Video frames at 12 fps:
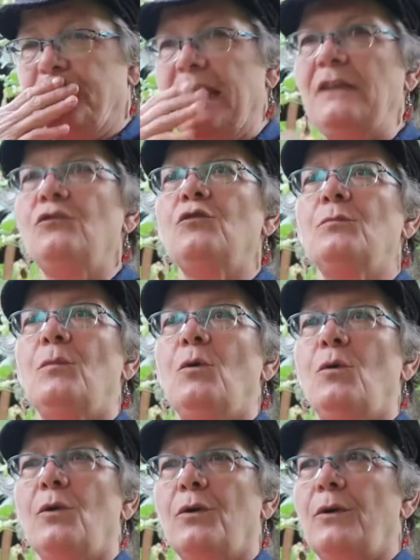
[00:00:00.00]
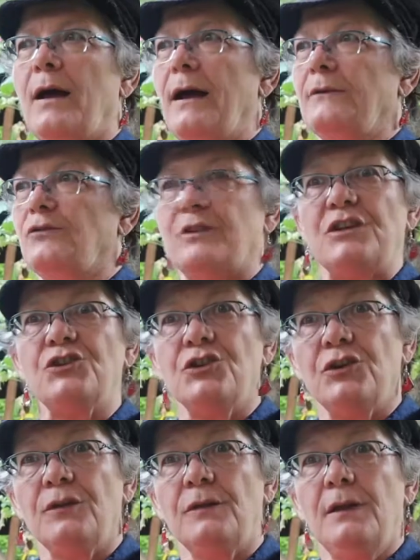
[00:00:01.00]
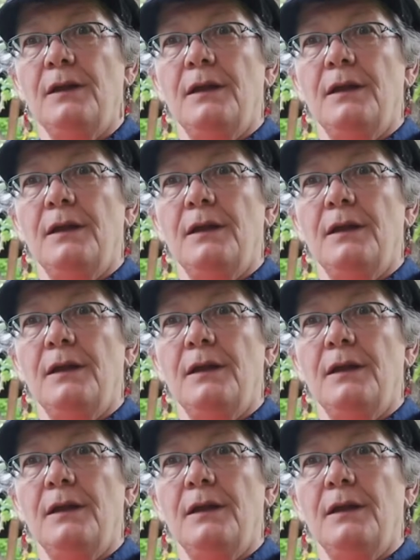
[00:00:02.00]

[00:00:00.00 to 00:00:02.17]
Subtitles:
into more traditional,